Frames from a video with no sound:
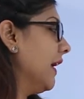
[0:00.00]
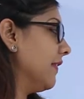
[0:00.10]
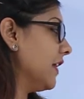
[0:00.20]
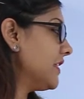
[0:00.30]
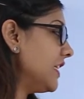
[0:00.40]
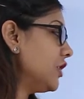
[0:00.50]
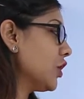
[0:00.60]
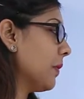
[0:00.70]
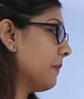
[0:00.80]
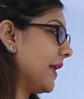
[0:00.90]
The
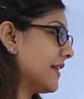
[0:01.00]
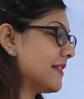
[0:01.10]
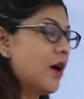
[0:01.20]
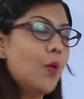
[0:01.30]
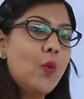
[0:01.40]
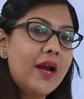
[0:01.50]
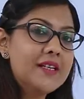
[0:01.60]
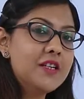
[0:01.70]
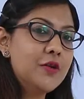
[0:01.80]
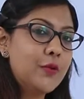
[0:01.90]
teacher plays a
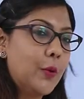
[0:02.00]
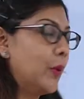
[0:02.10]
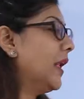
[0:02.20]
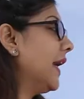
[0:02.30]
vital role